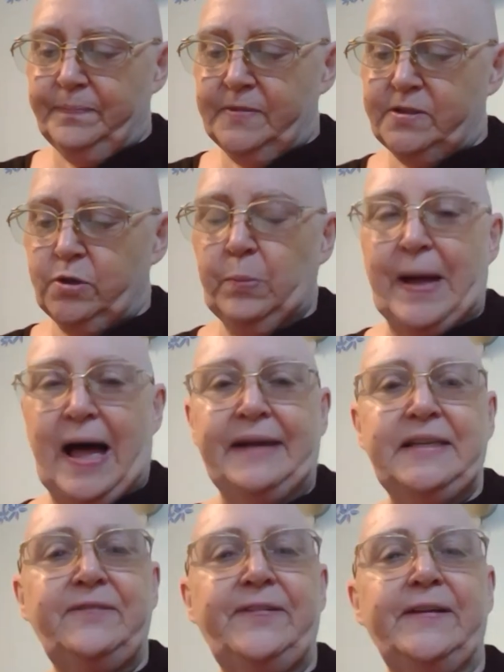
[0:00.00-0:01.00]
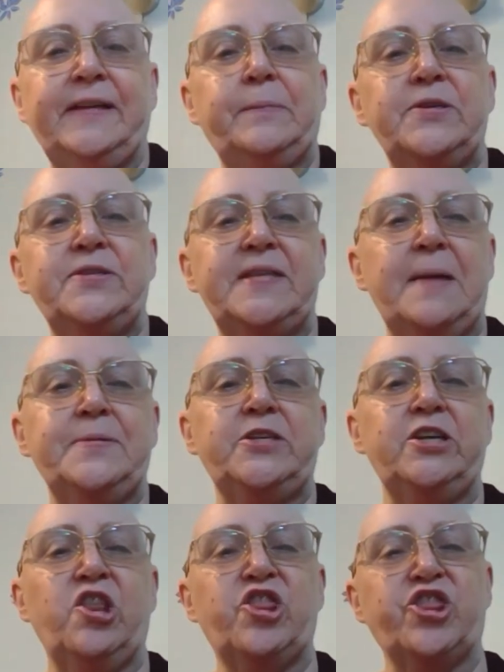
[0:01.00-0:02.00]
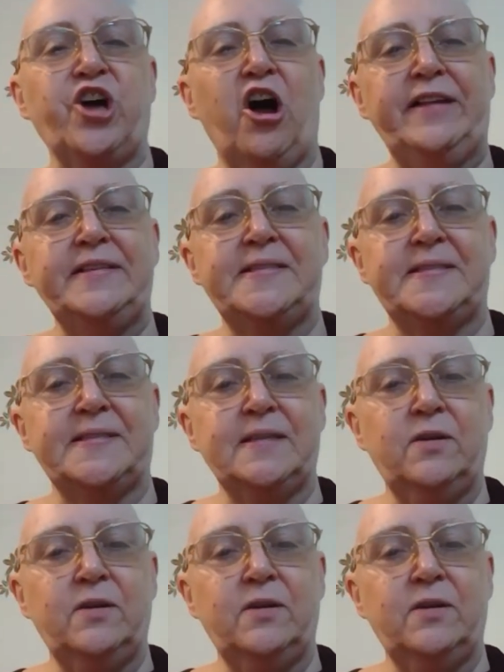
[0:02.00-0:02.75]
So body, feeling, perception, thoughts,